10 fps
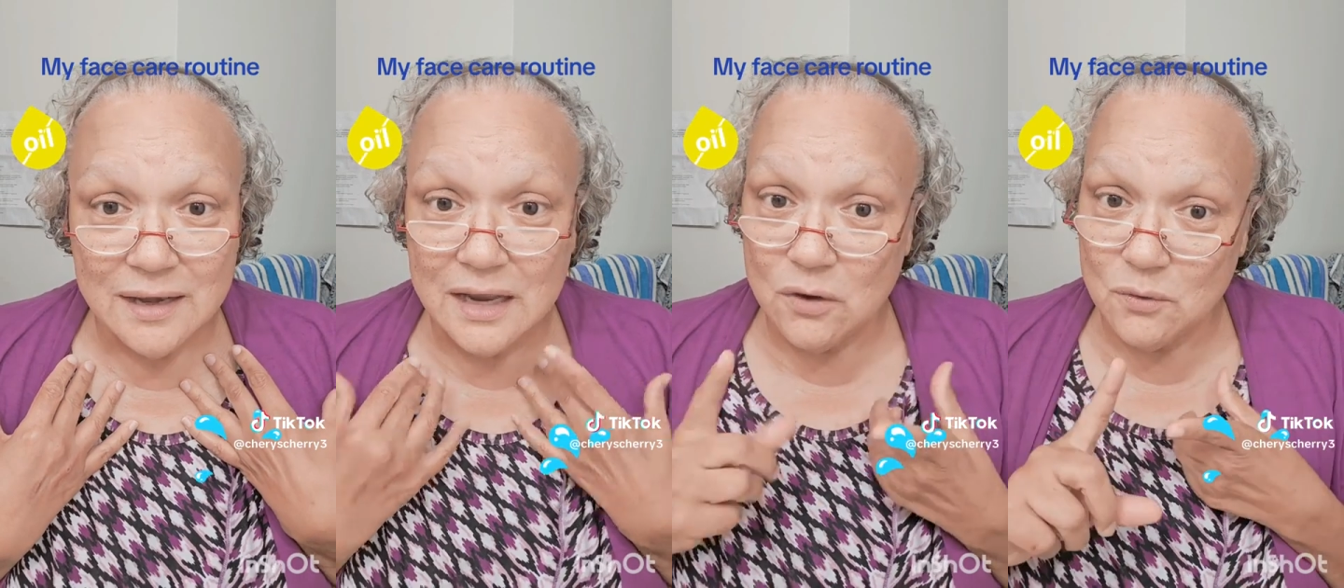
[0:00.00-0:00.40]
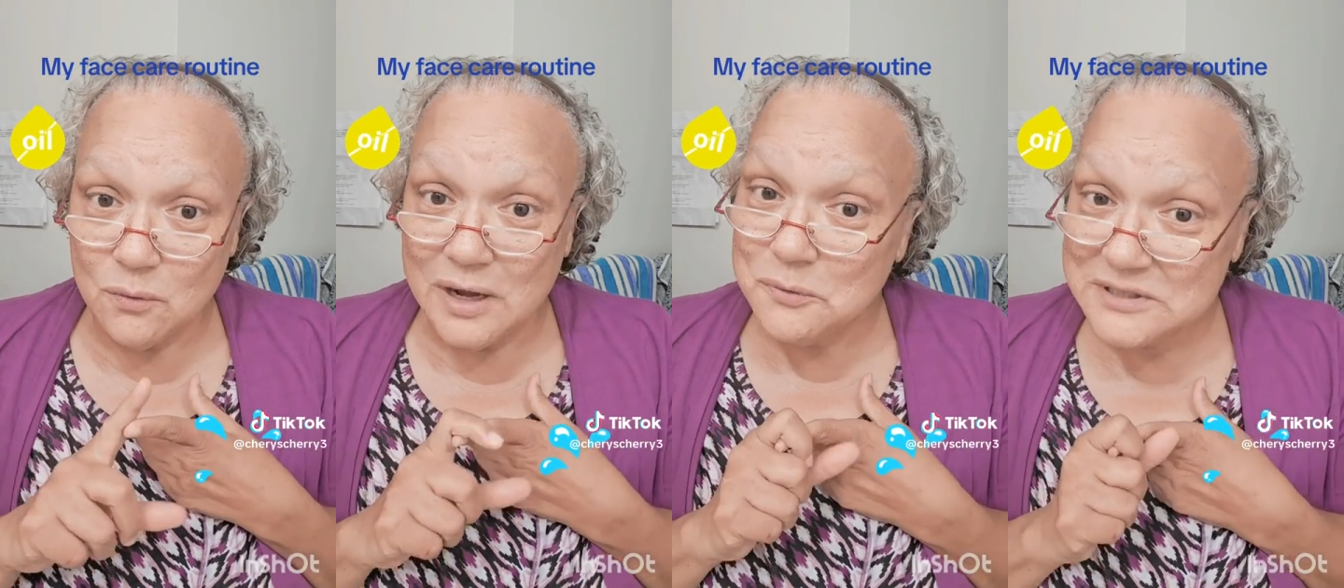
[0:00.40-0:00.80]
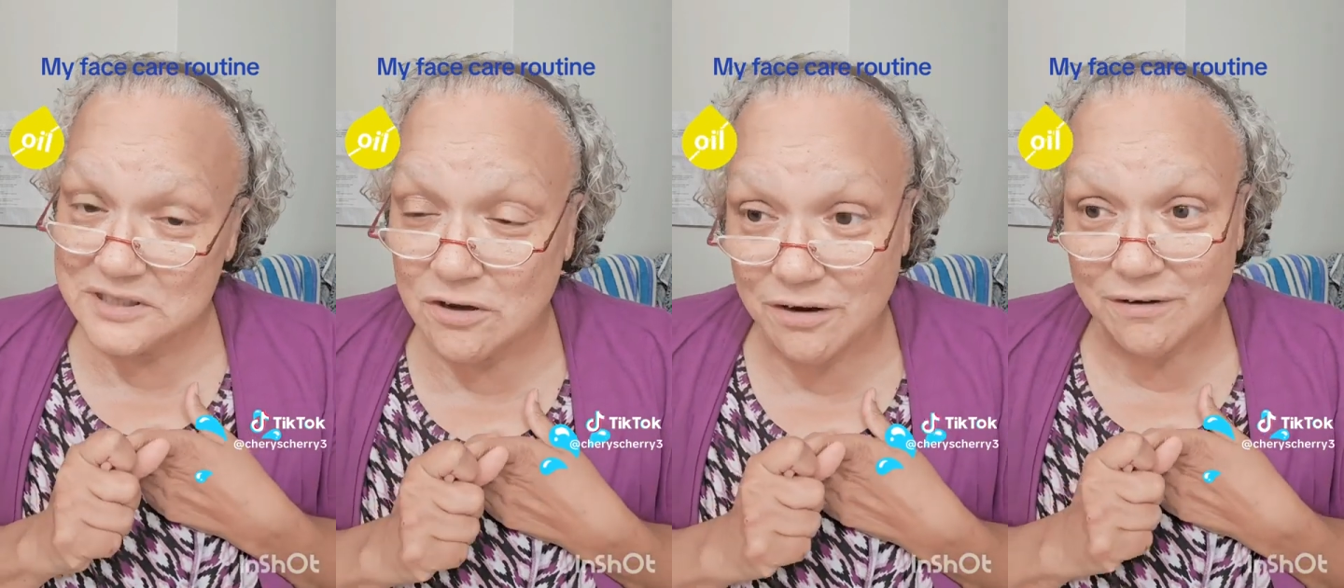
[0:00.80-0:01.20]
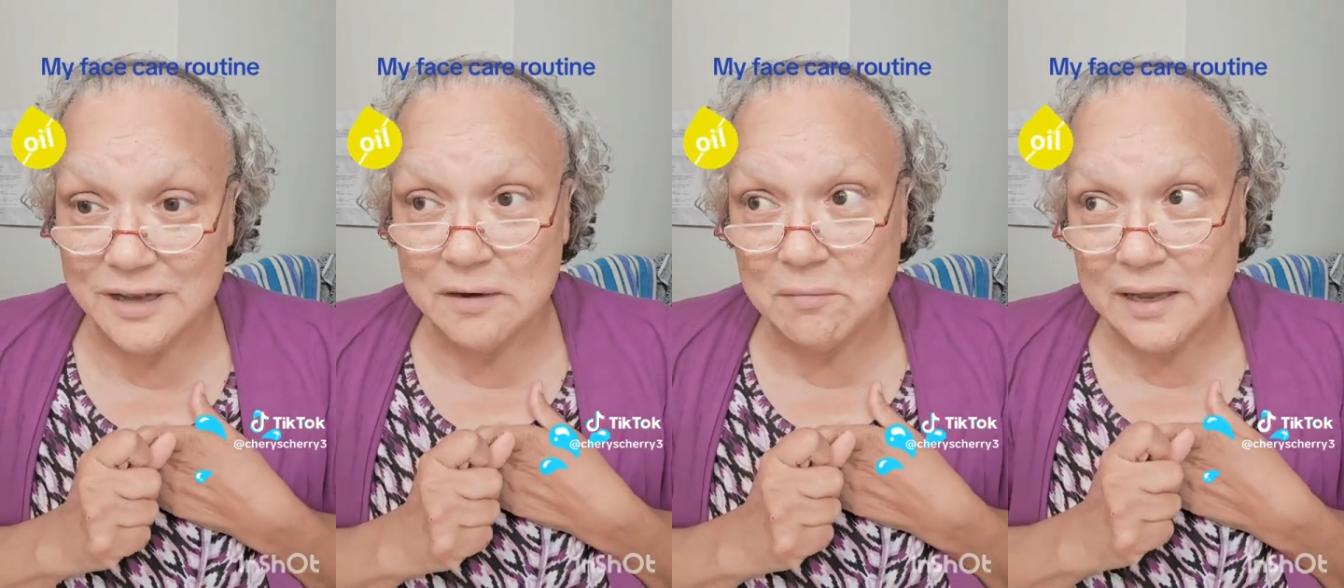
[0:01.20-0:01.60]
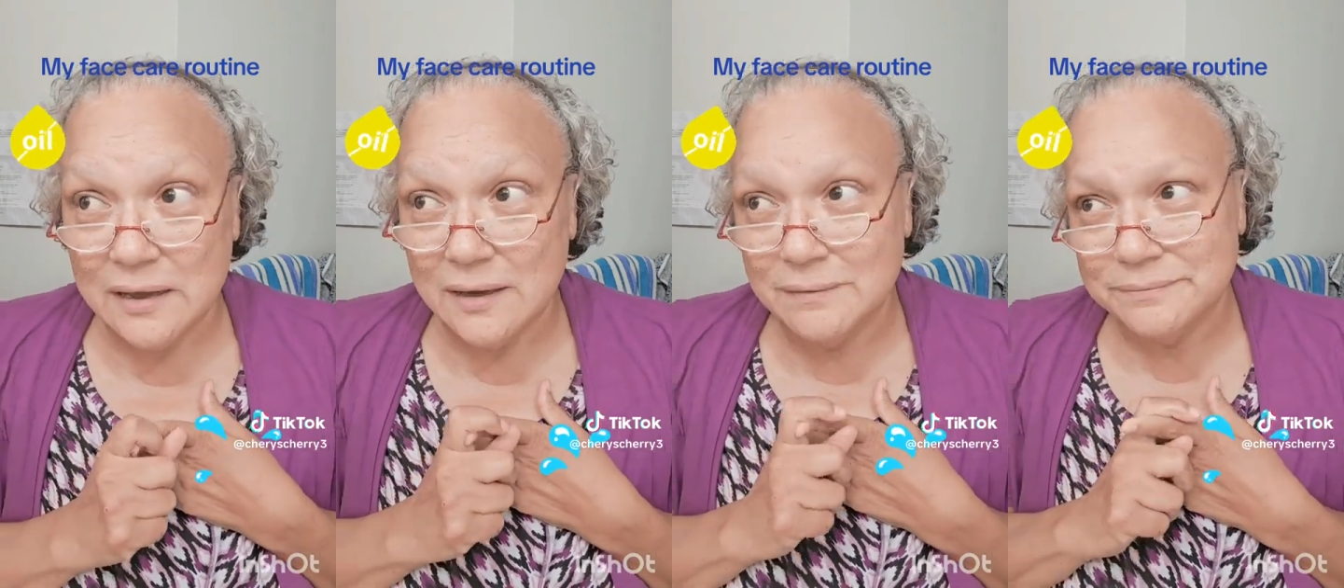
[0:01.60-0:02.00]
Now, when I was younger, in
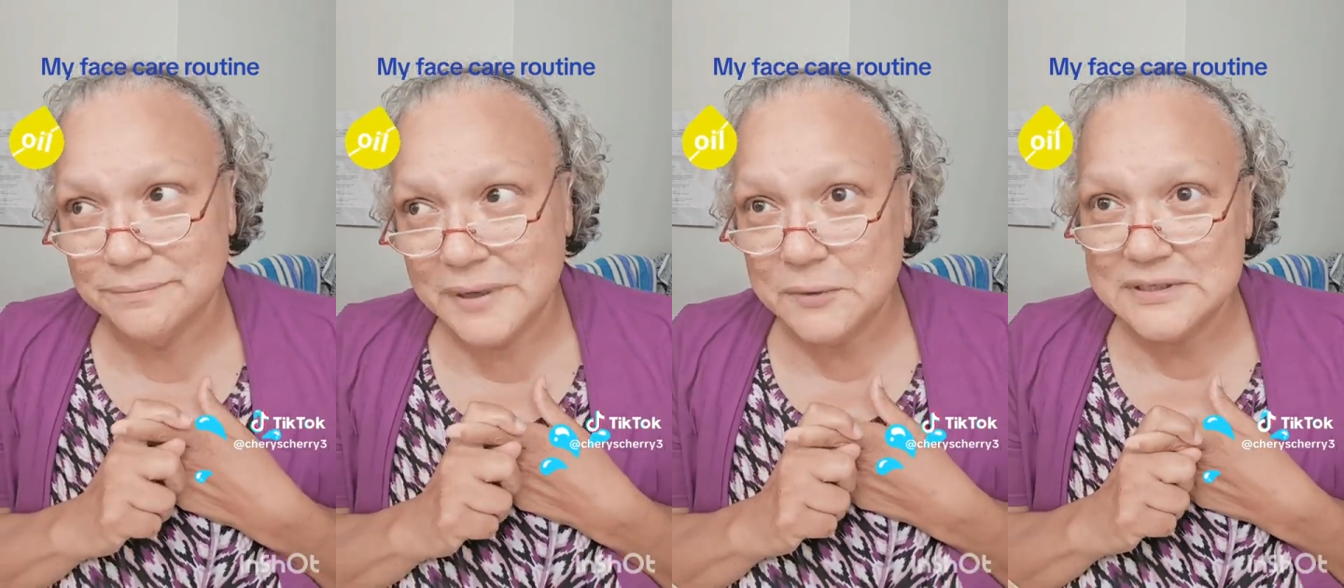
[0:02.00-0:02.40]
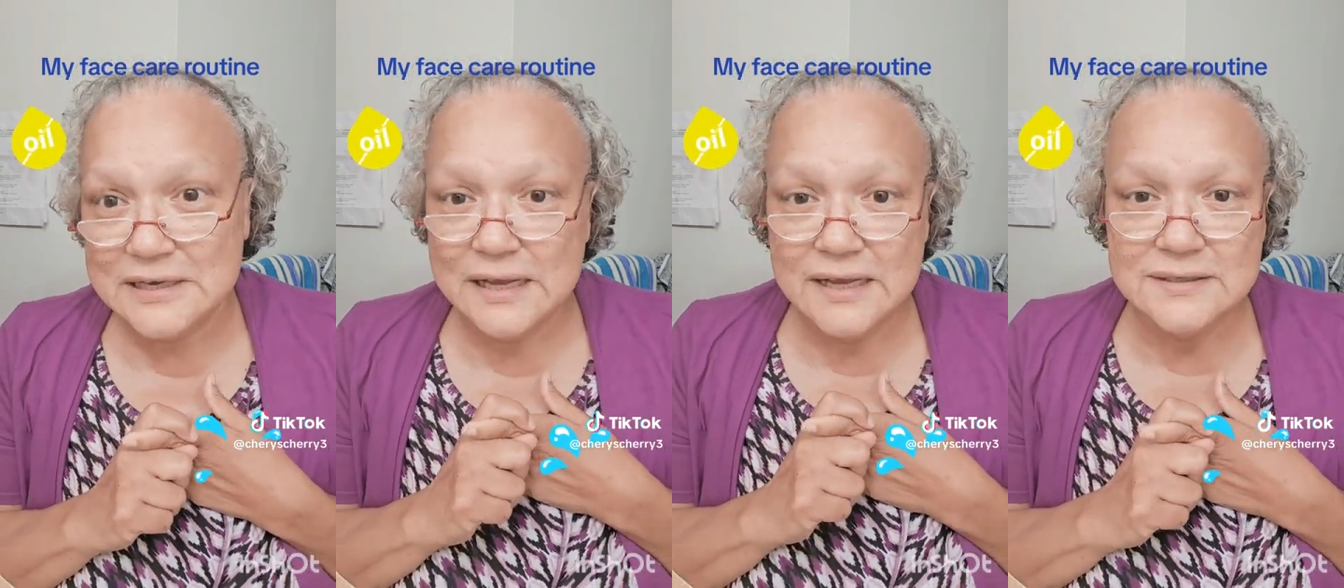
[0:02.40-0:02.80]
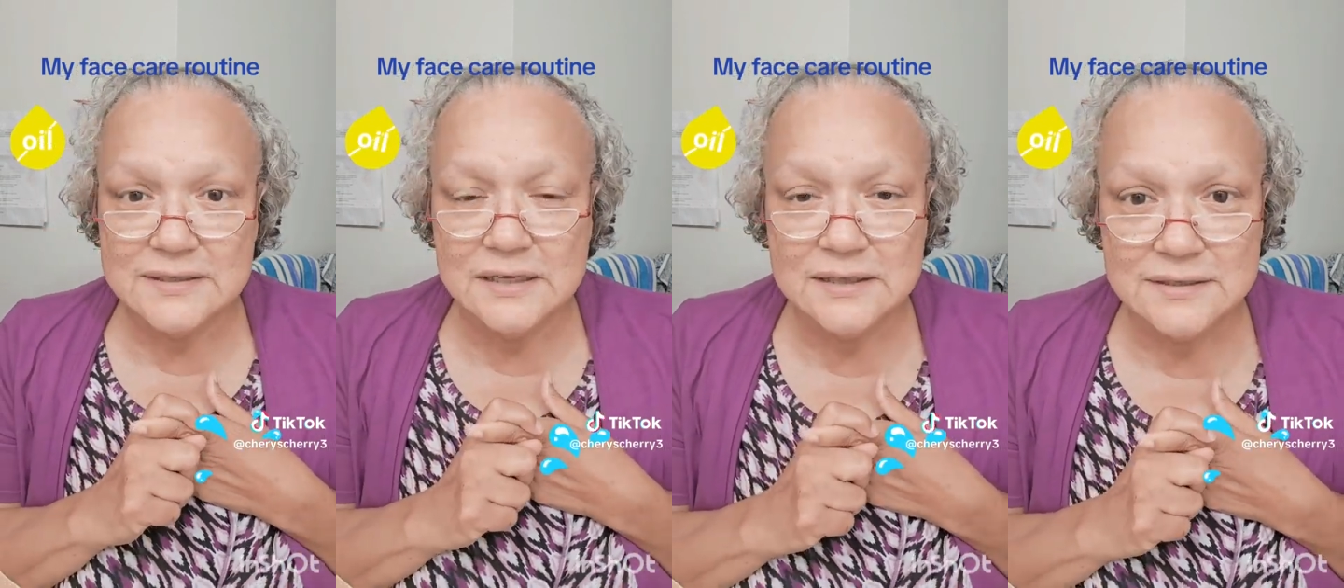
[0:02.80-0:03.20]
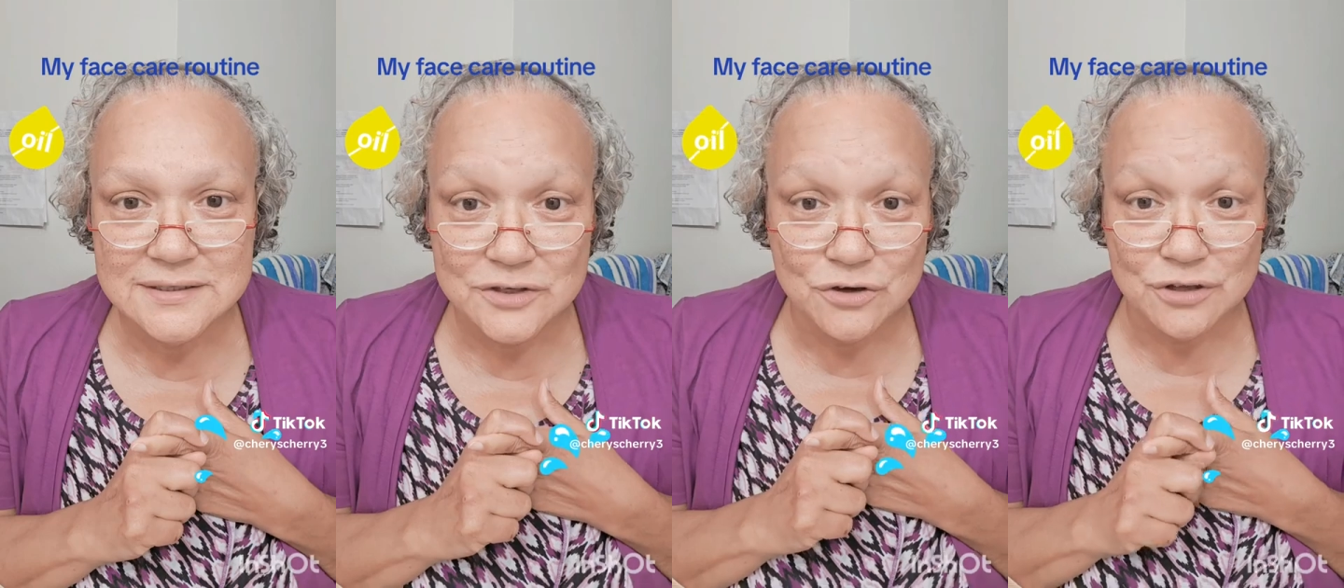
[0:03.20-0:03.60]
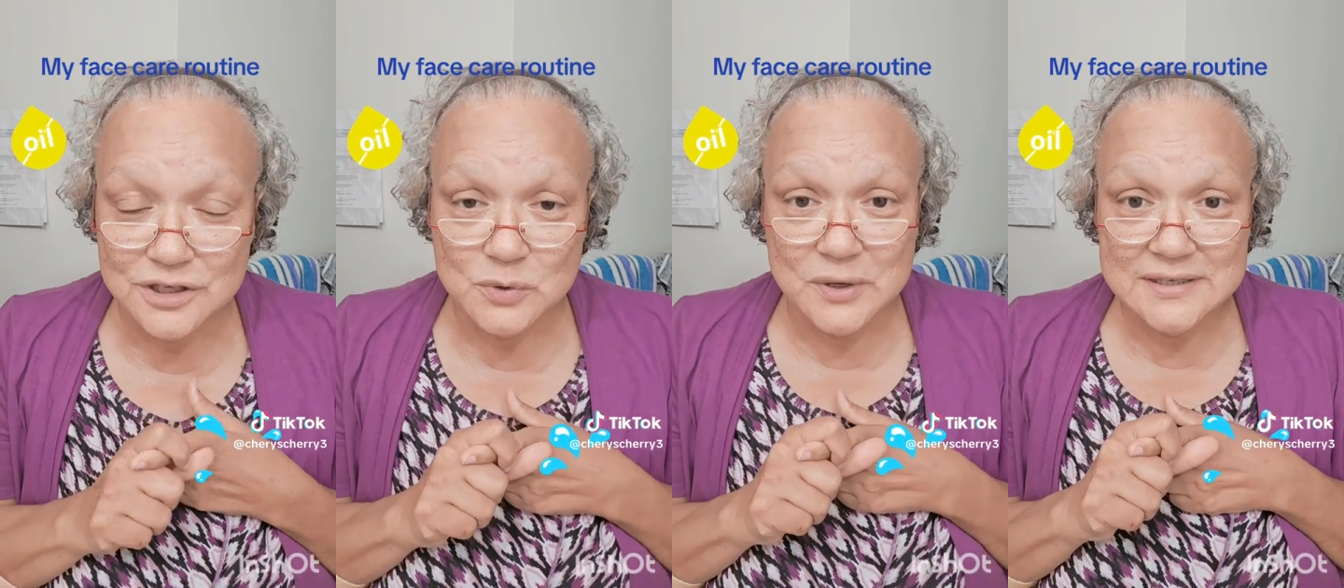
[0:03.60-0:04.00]
my, I would say, late teens and
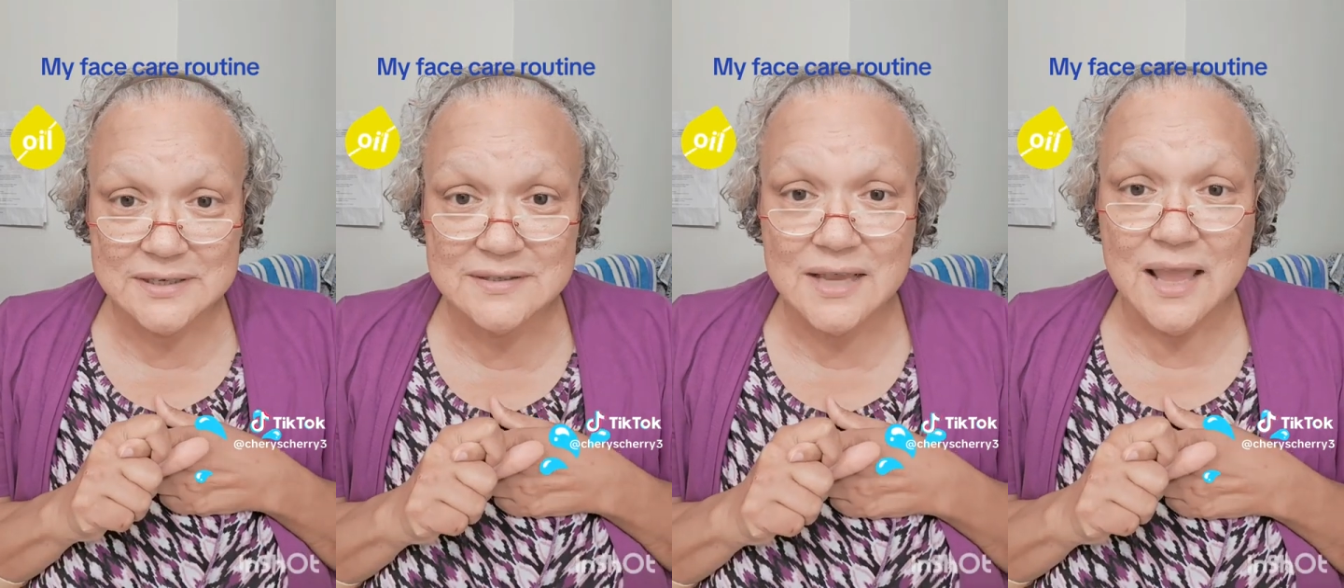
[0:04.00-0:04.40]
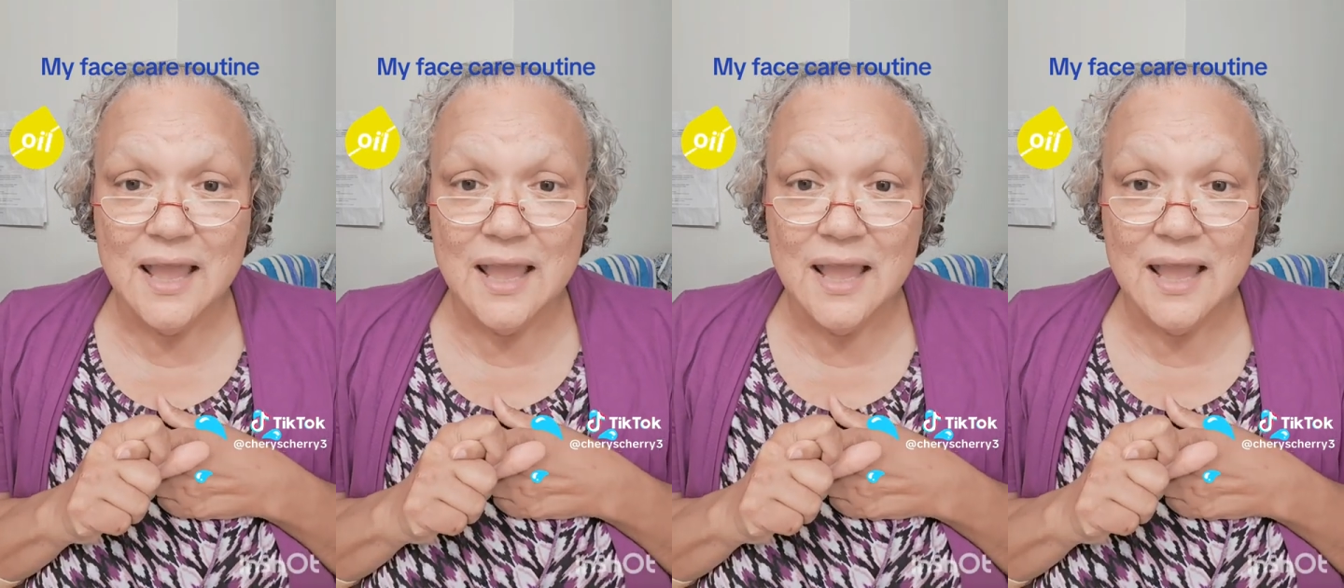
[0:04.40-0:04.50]
early 20s,